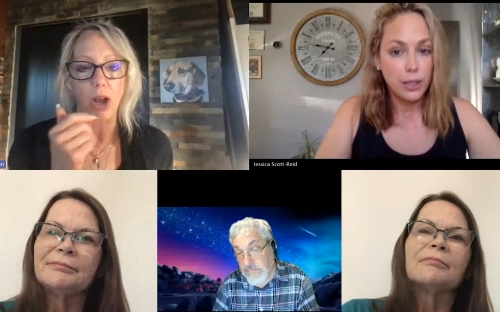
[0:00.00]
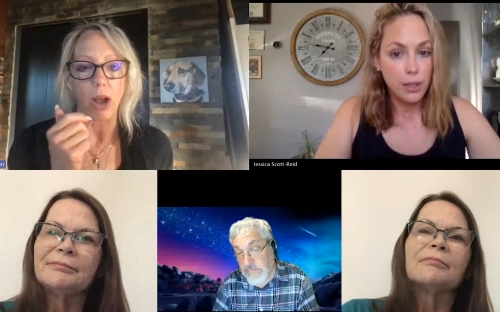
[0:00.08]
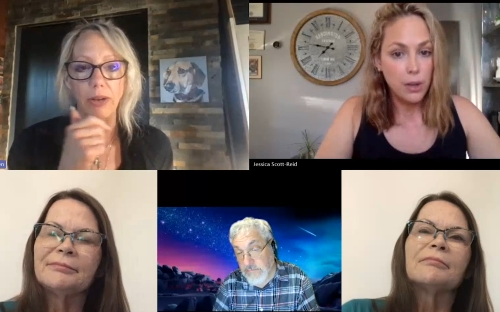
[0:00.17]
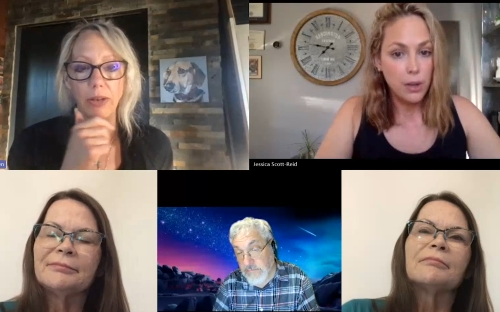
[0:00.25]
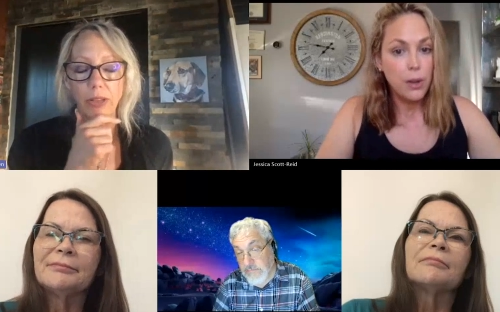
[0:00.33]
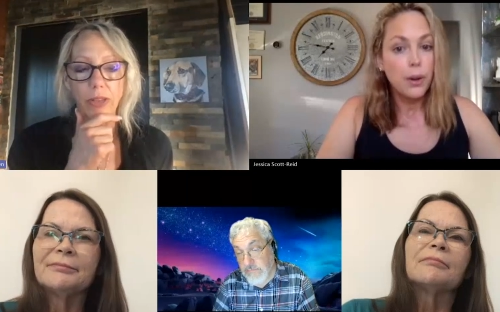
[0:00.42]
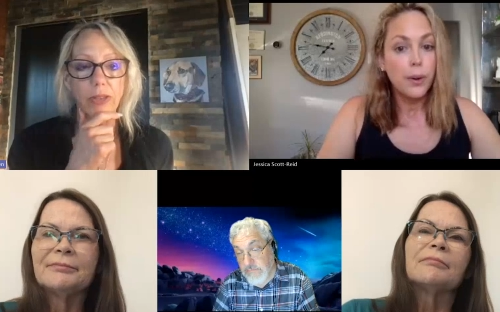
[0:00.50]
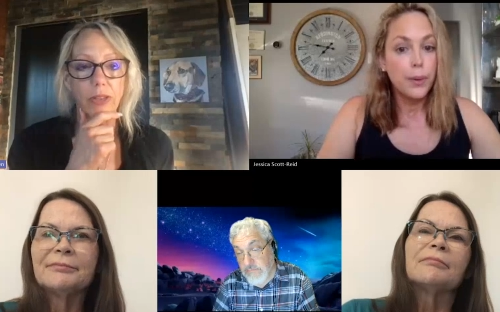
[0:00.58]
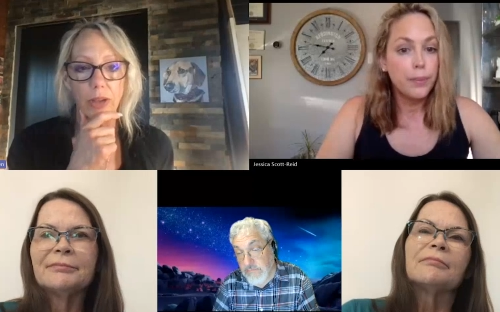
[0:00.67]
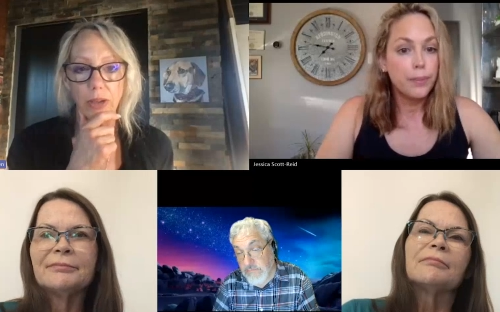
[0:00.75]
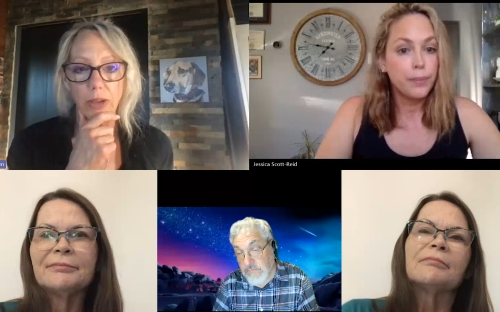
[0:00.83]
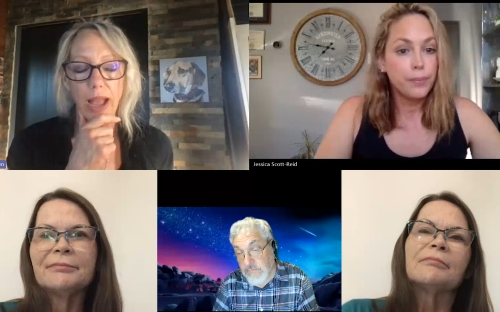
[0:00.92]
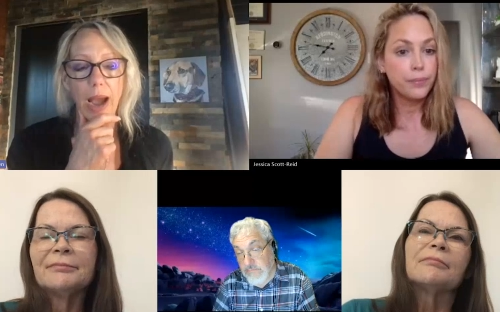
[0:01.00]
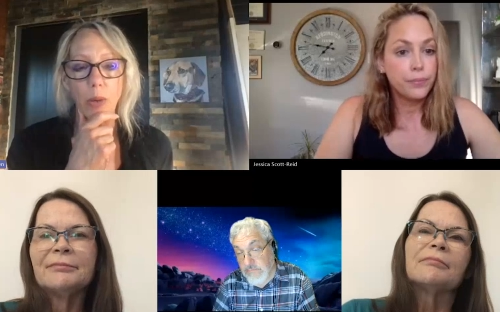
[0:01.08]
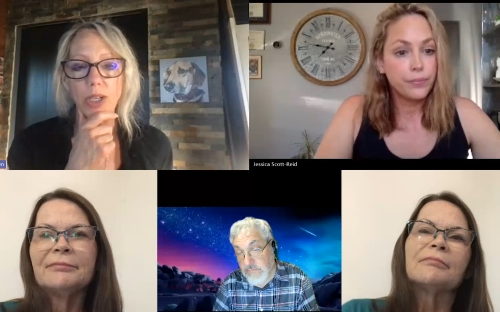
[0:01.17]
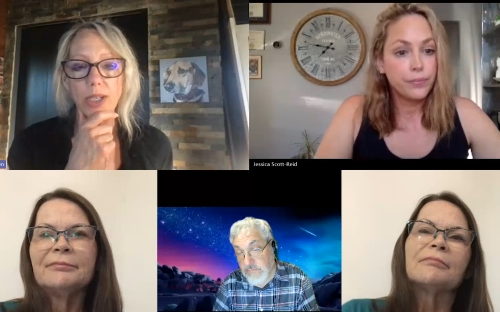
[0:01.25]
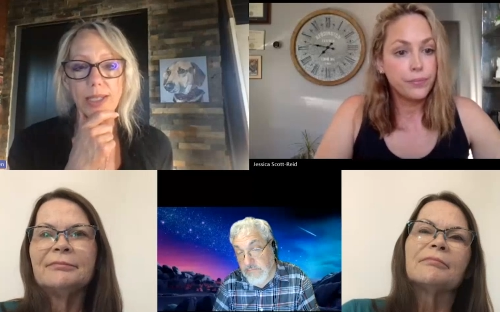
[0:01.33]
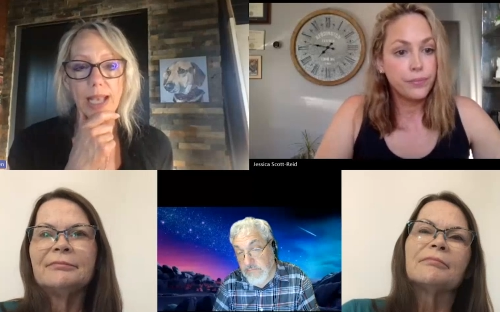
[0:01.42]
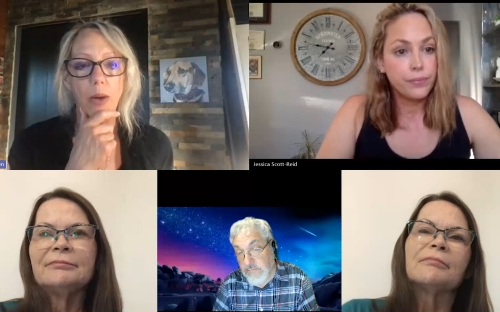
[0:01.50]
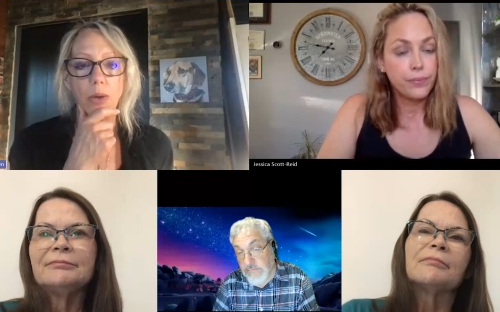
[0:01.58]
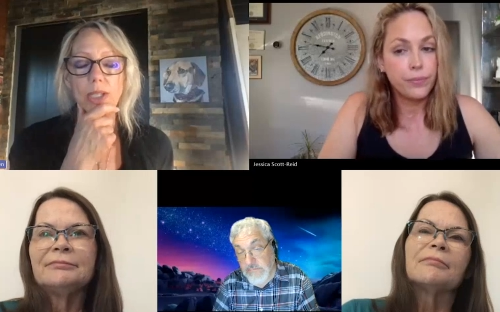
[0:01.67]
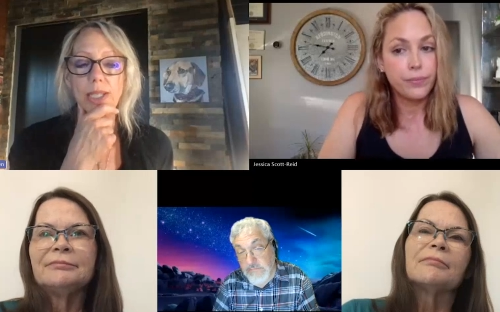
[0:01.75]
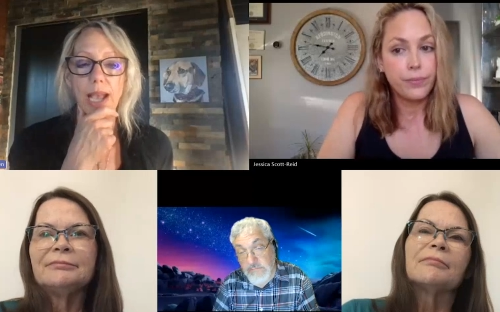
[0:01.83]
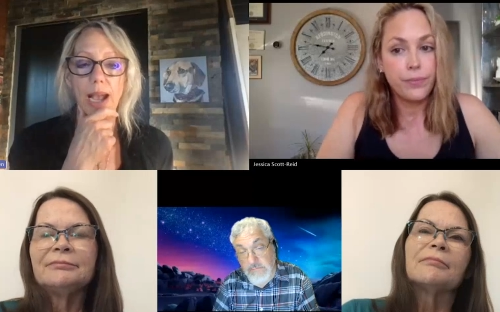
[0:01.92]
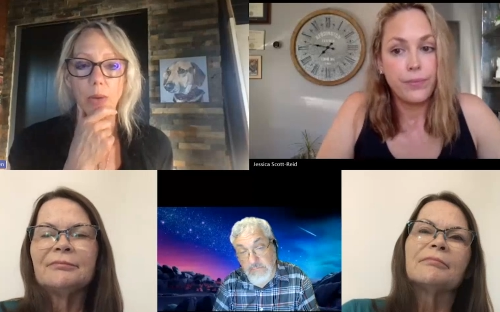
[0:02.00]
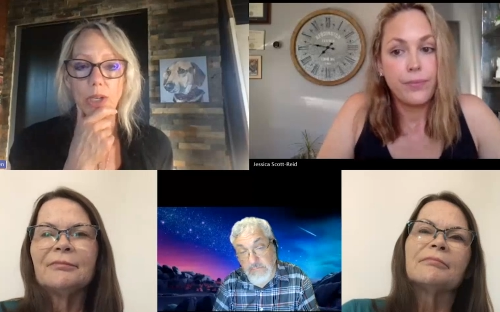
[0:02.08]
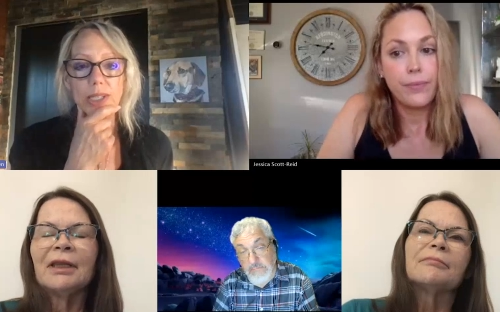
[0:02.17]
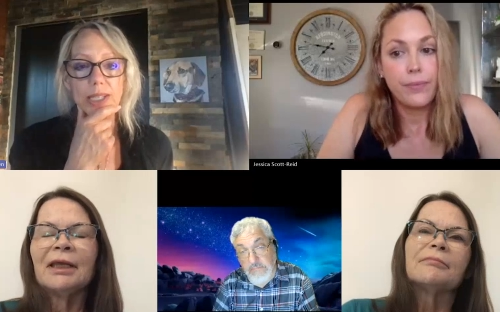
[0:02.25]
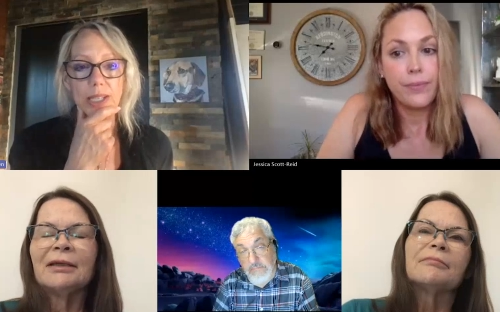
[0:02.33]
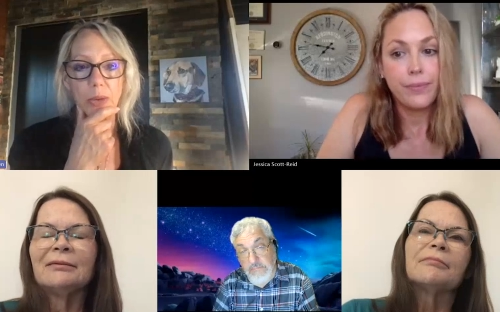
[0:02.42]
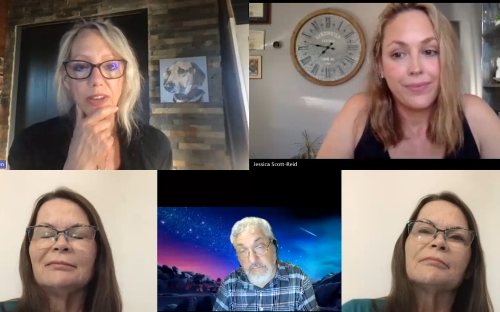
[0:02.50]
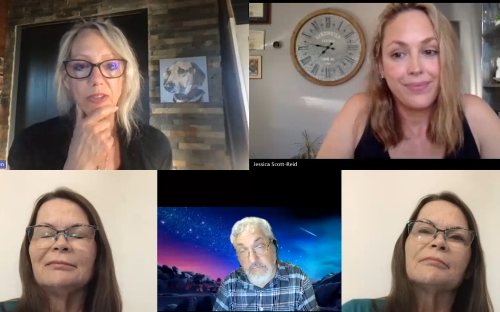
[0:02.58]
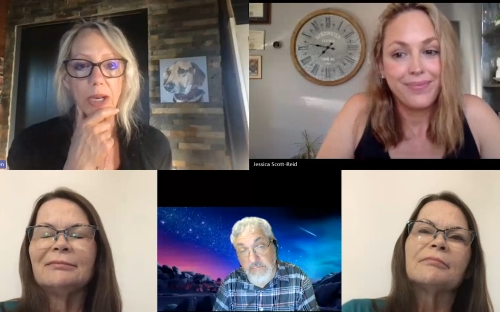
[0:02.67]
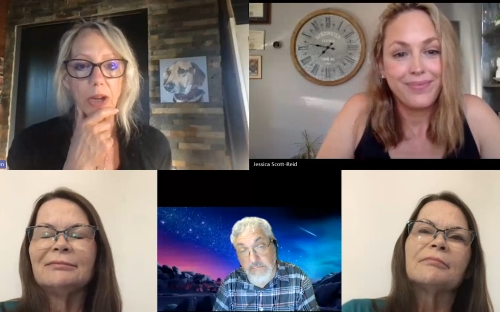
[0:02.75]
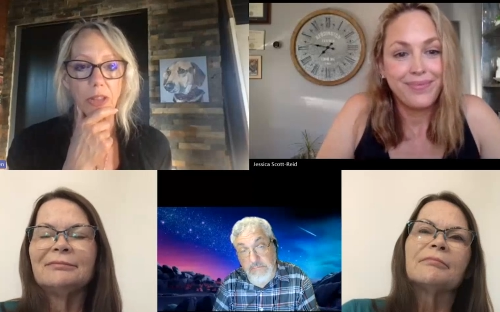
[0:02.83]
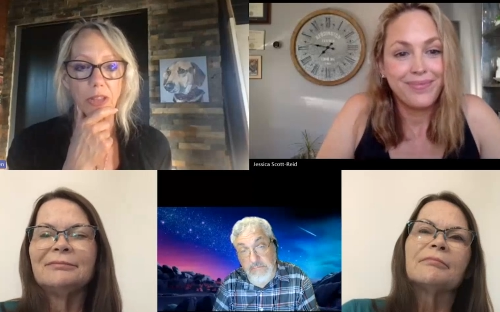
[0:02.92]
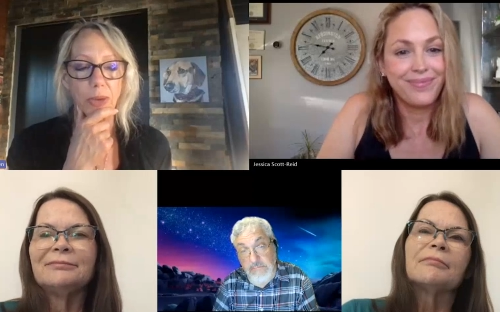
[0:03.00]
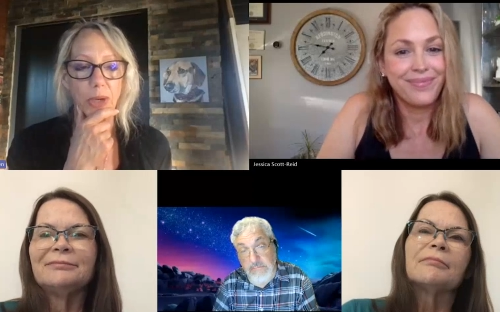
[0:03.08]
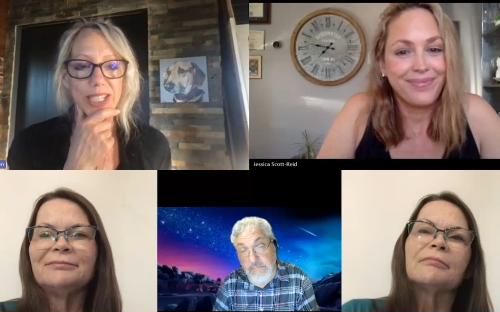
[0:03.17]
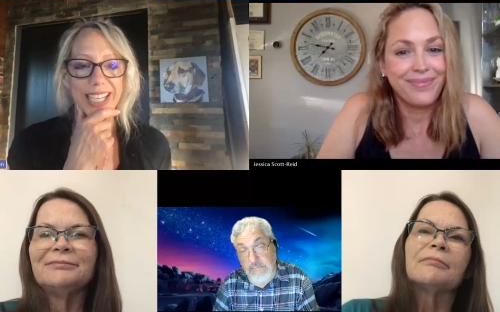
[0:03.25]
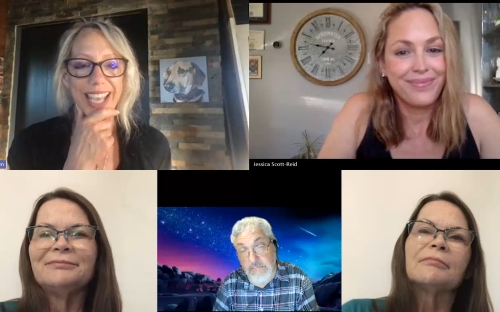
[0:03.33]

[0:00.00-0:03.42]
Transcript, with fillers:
Speaker 1: on the hours, hours, hours that we've been on the road